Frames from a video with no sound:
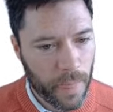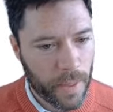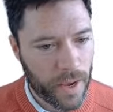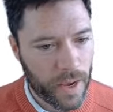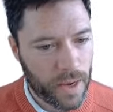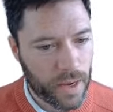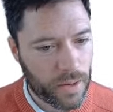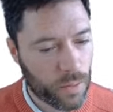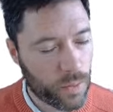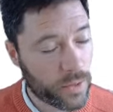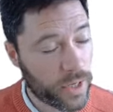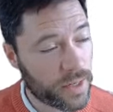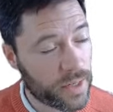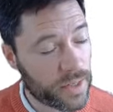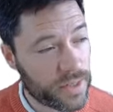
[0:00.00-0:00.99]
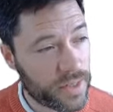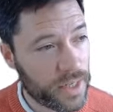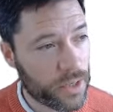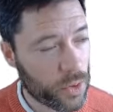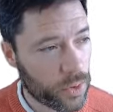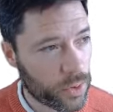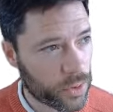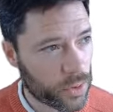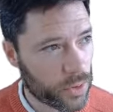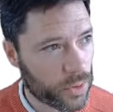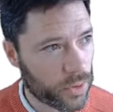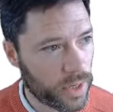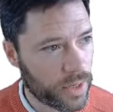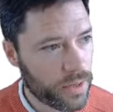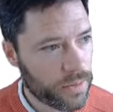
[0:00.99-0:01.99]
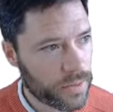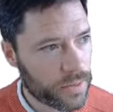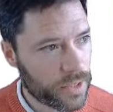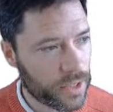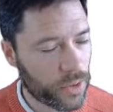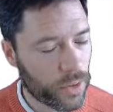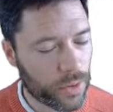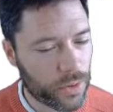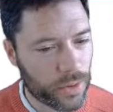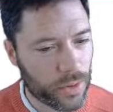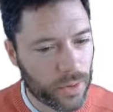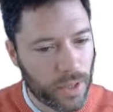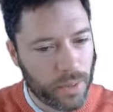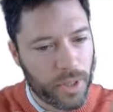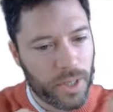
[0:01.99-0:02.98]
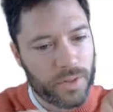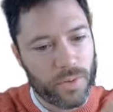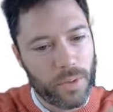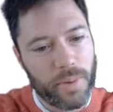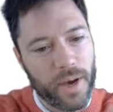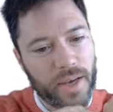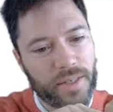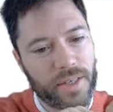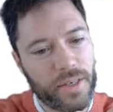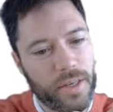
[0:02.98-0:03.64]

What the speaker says: that is decoder only. Decoder only means we pass in